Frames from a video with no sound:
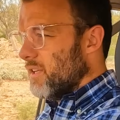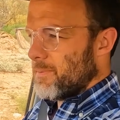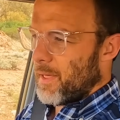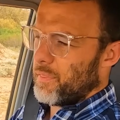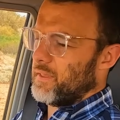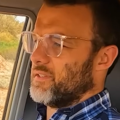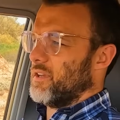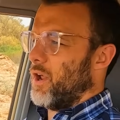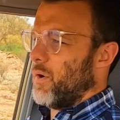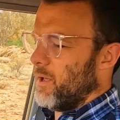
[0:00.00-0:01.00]
Some other things
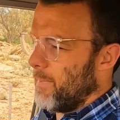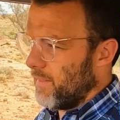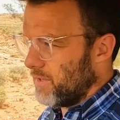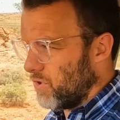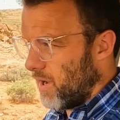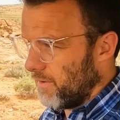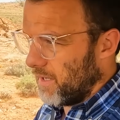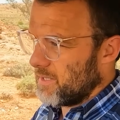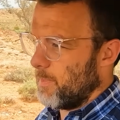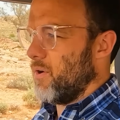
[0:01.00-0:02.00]
to note about the driving
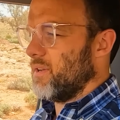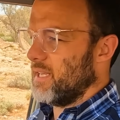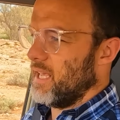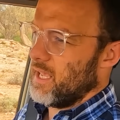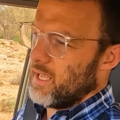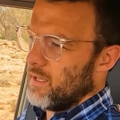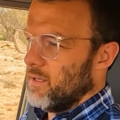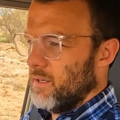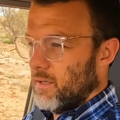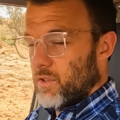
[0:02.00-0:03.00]
experience here.
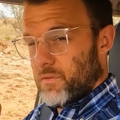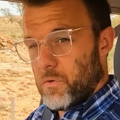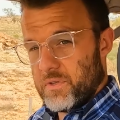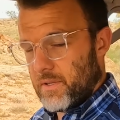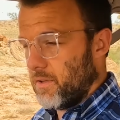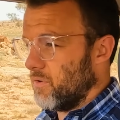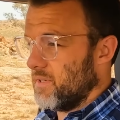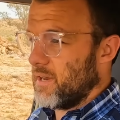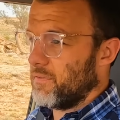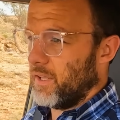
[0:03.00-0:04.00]
The 4-cylinder
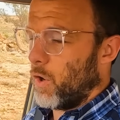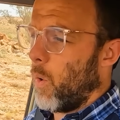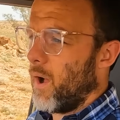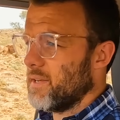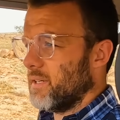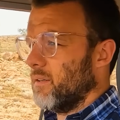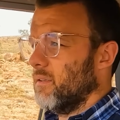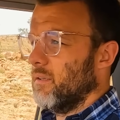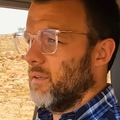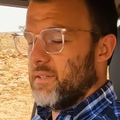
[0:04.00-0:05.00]
is definitely quieter.
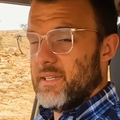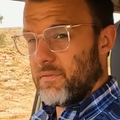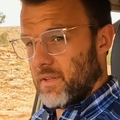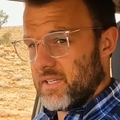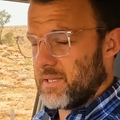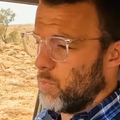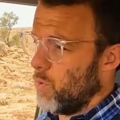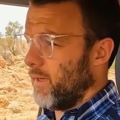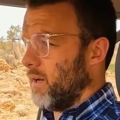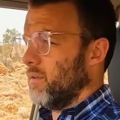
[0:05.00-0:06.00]
It's definitely
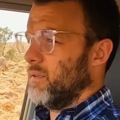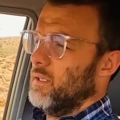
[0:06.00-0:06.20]
smoother.